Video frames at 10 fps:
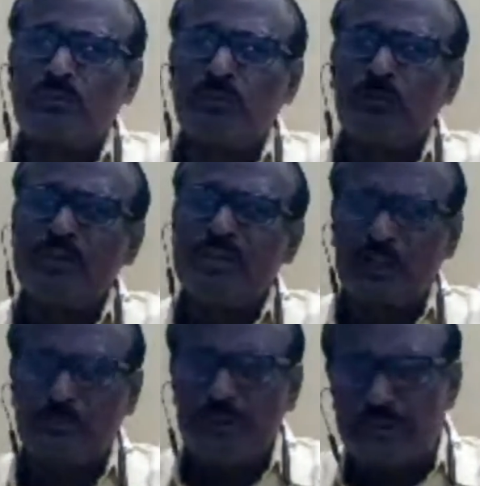who is
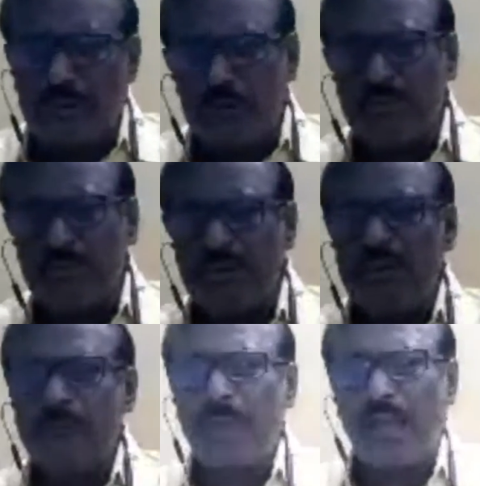acquainted with the
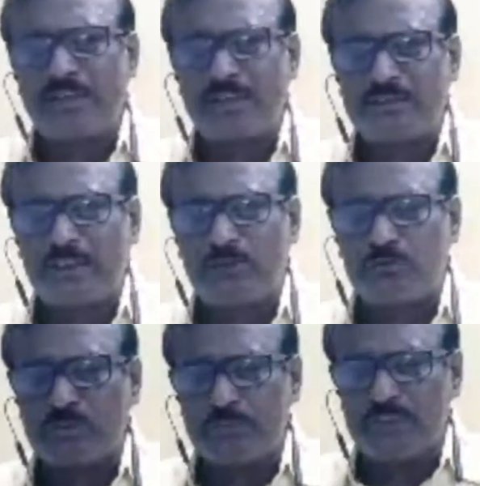facts and circumstances
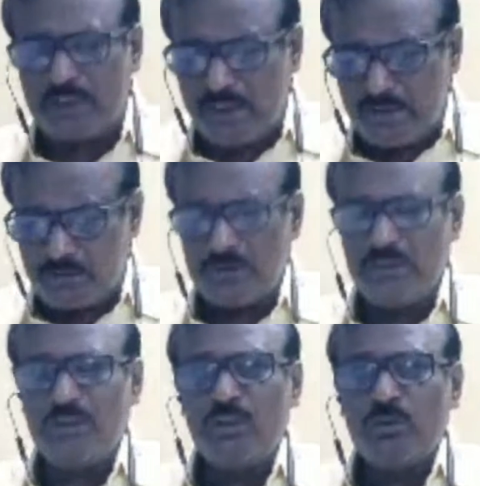of the case
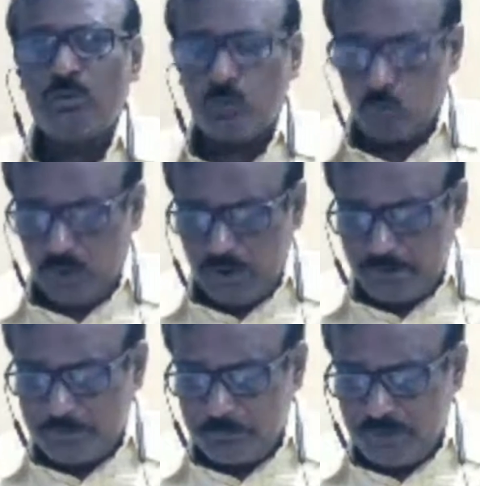will be